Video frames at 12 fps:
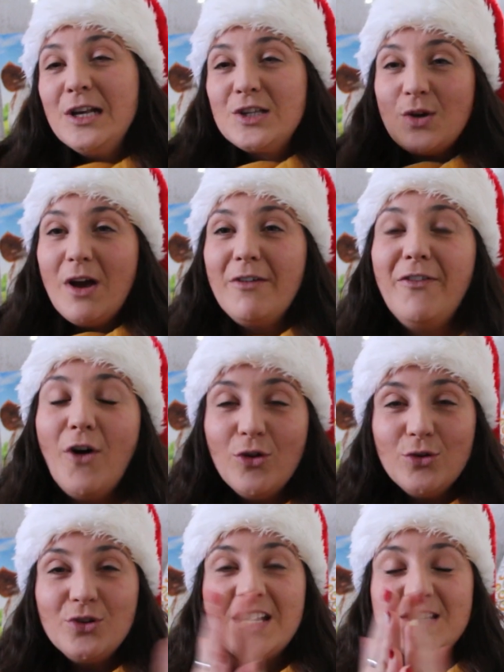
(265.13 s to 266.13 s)
So I
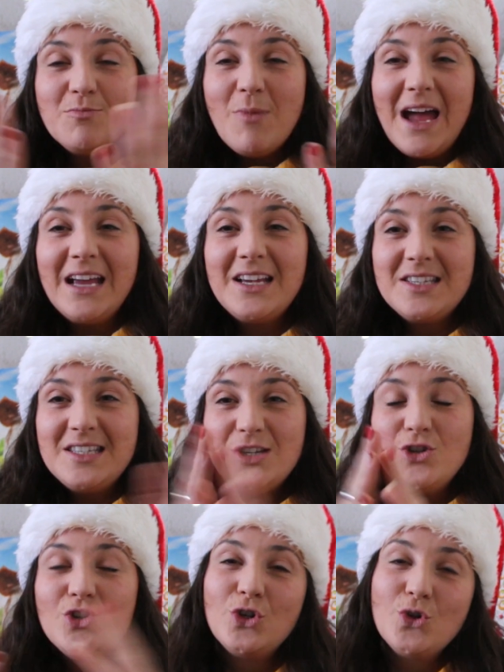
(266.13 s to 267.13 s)
followed this
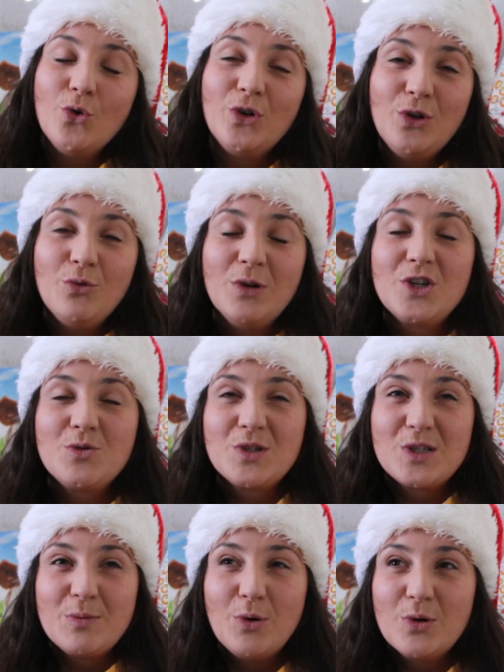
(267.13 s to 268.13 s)
magazine tutorial, which
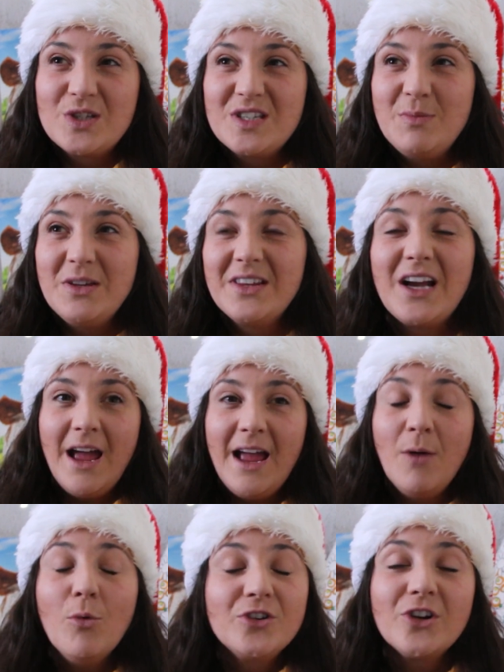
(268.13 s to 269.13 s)
was supposed to be like
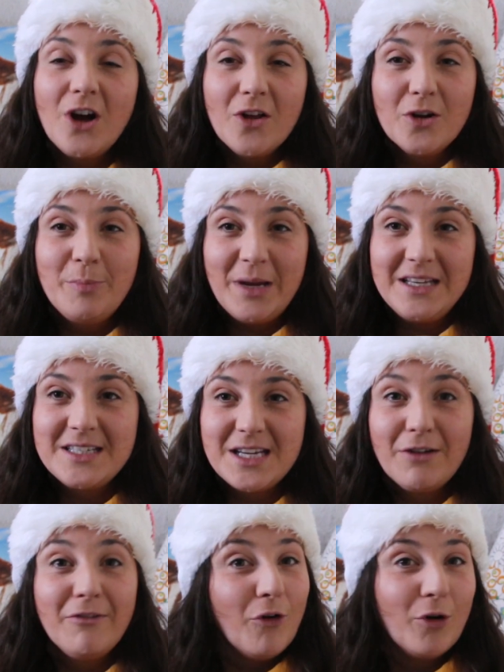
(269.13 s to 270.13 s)
watercolour
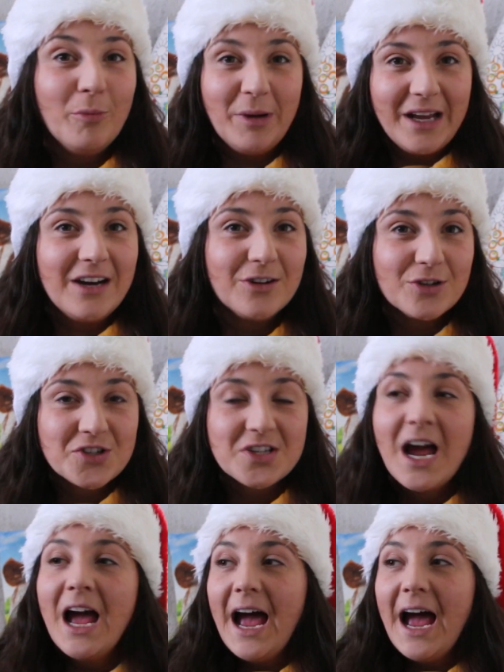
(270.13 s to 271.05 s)
painting for beginners,